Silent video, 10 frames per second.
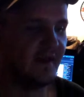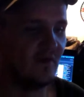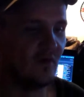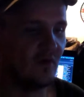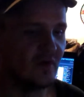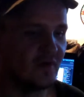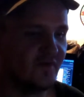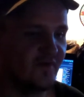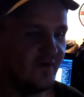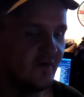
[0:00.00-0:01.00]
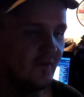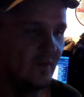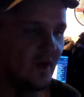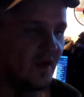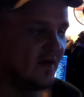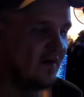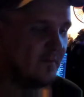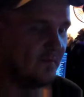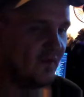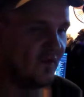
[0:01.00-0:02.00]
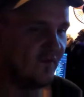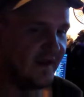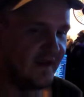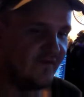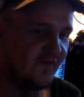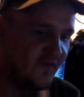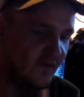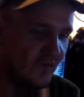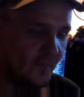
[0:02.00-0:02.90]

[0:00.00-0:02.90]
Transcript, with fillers: in order to move into